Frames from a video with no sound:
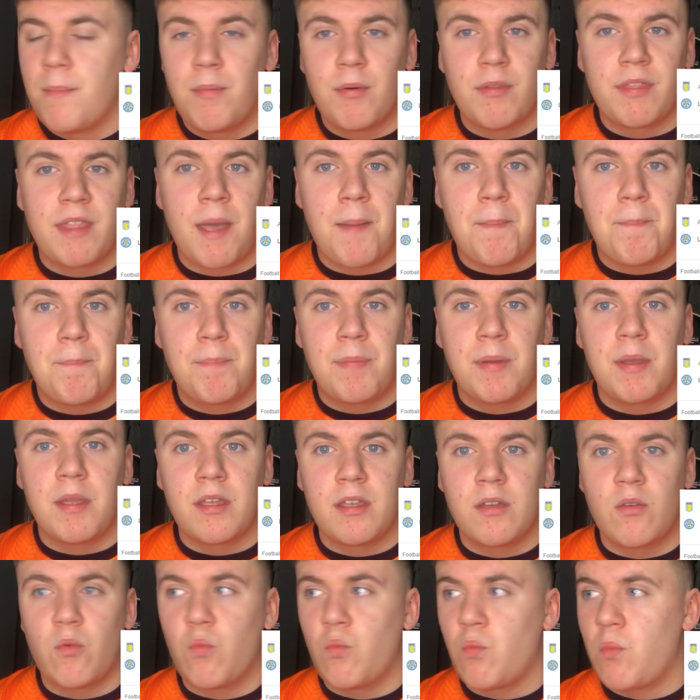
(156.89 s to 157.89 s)
but then
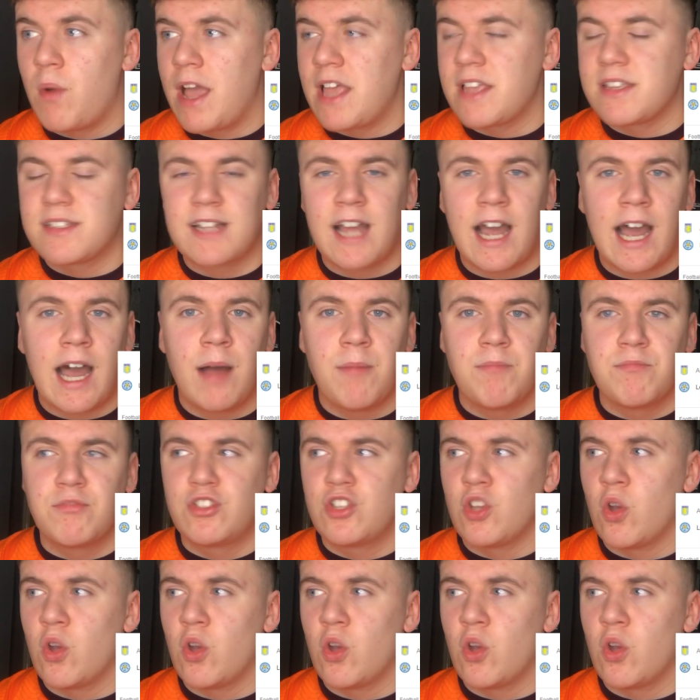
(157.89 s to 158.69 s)
beat West Ham.